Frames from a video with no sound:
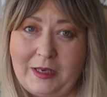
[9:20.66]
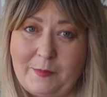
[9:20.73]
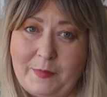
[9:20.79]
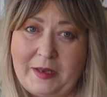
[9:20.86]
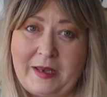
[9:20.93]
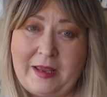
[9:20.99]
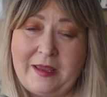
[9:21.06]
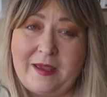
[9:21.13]

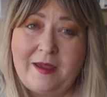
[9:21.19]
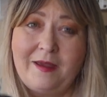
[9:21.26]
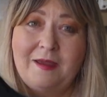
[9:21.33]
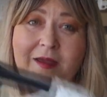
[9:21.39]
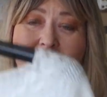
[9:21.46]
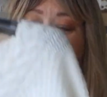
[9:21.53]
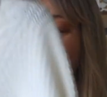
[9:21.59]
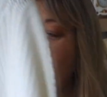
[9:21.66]
clip in
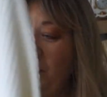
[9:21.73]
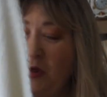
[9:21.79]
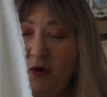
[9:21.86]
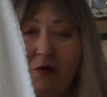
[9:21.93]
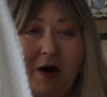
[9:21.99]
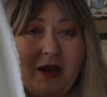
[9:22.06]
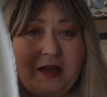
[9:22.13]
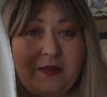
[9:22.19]
here of me
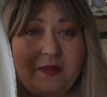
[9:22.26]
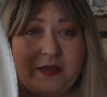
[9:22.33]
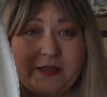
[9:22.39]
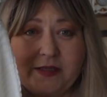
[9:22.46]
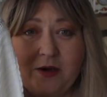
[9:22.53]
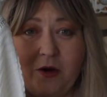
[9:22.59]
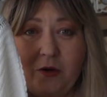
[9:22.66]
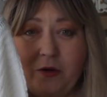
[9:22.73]
trying
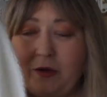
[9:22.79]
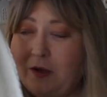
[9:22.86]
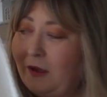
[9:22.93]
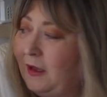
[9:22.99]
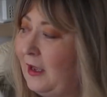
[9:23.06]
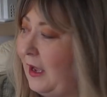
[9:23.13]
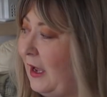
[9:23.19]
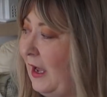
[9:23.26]
this on.
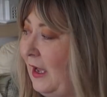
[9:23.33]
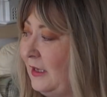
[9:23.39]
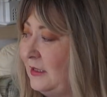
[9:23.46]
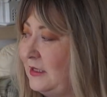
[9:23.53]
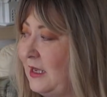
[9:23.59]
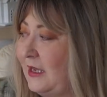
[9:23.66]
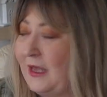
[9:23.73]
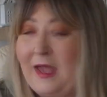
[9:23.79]

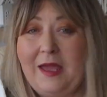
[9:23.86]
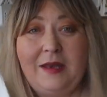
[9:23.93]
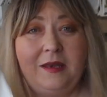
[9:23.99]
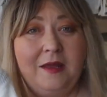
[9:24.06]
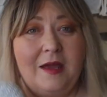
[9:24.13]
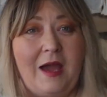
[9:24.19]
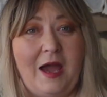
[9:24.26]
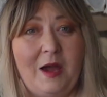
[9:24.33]
And
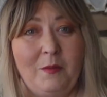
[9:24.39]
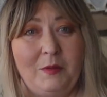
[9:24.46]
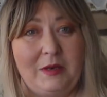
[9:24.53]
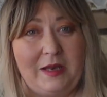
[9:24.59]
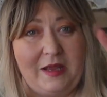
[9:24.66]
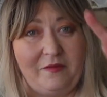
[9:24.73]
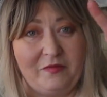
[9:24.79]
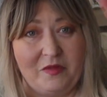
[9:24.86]
again, I will
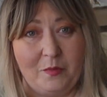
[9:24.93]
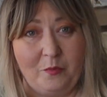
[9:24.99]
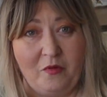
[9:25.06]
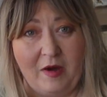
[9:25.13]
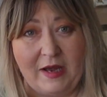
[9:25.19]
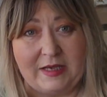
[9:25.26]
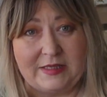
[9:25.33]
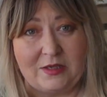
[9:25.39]
leave the
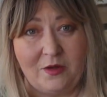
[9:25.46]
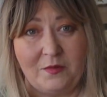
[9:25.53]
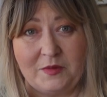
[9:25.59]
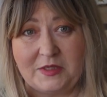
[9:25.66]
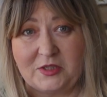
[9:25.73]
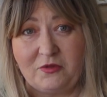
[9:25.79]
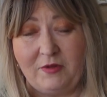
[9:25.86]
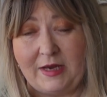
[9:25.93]
price on
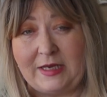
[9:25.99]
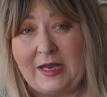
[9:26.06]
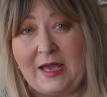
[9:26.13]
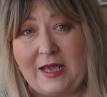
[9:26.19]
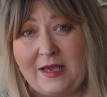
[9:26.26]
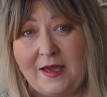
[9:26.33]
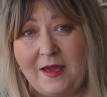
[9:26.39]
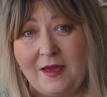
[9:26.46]
the screen
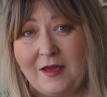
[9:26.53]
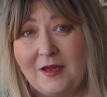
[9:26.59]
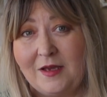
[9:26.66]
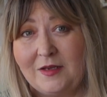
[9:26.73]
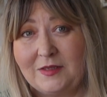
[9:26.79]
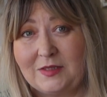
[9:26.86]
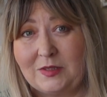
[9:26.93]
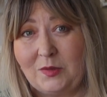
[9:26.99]
here,
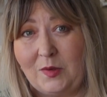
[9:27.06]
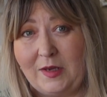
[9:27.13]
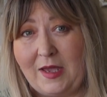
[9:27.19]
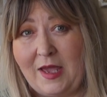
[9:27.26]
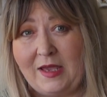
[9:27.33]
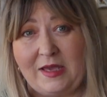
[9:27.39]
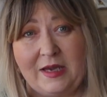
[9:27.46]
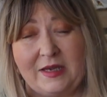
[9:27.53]
so
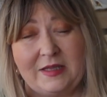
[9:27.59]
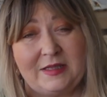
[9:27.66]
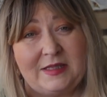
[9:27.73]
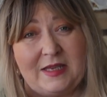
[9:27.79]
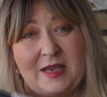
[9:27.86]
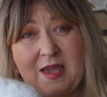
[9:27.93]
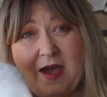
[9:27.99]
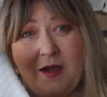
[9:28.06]
uh, you can
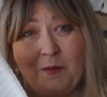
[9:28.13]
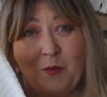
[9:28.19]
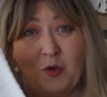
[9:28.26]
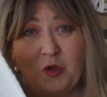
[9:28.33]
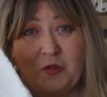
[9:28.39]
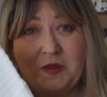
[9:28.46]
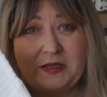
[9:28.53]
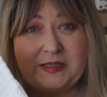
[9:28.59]
see how
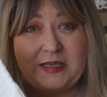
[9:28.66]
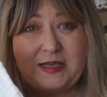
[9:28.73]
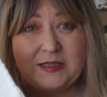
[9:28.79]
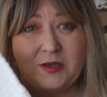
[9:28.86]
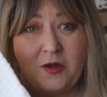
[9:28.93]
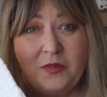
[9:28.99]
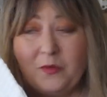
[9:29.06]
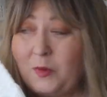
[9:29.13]
much this
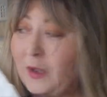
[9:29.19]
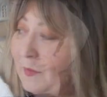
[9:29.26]
is on the